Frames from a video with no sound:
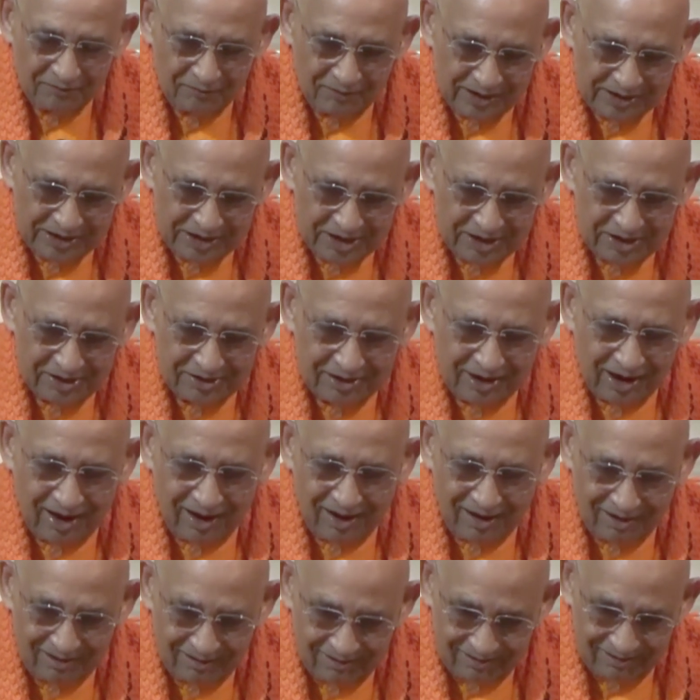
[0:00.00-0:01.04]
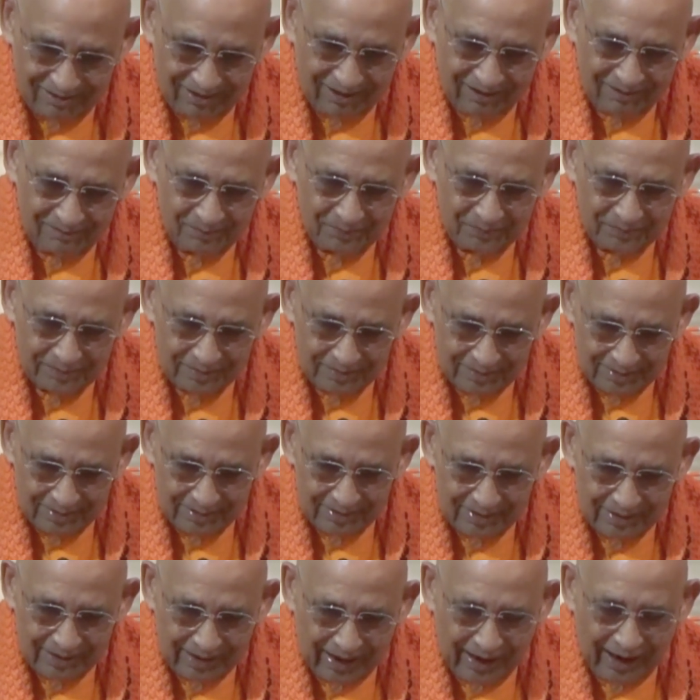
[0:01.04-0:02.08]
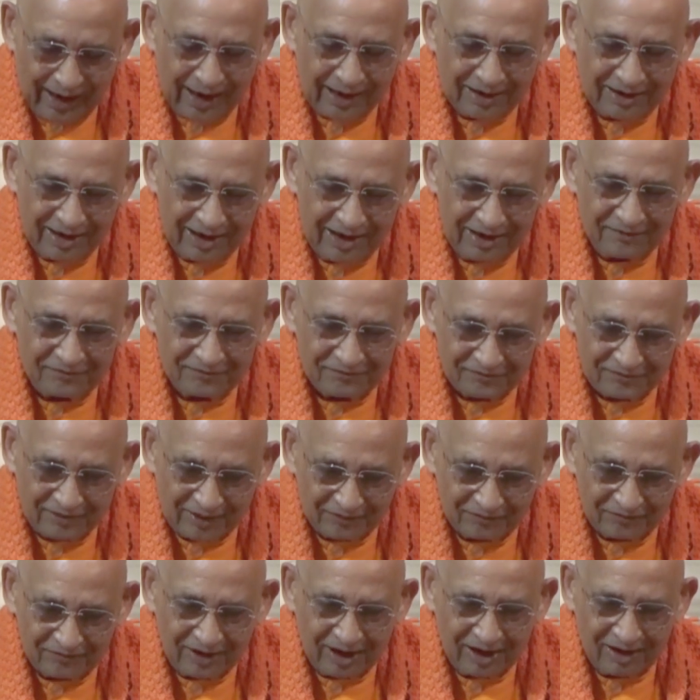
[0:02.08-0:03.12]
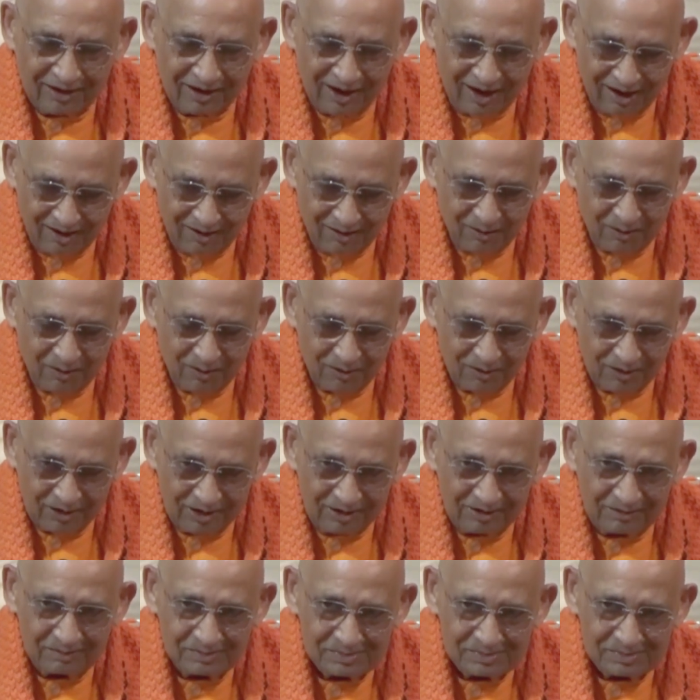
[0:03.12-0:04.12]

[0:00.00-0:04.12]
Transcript: Vasishtha had his satsanga hall